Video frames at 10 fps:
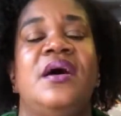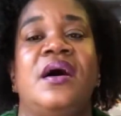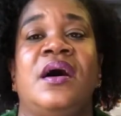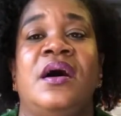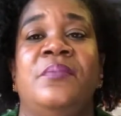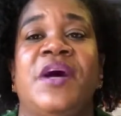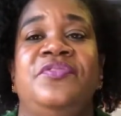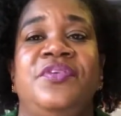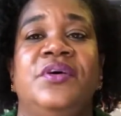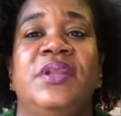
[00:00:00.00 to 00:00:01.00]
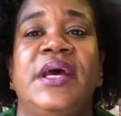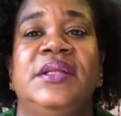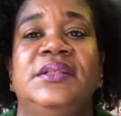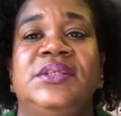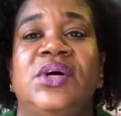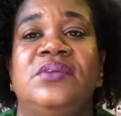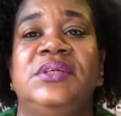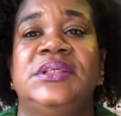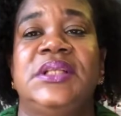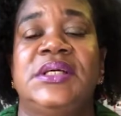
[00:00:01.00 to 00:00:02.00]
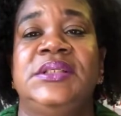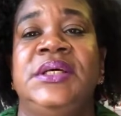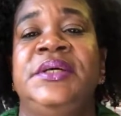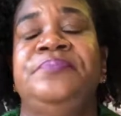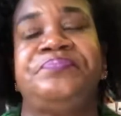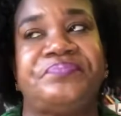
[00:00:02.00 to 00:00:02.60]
I feel like Zara's London,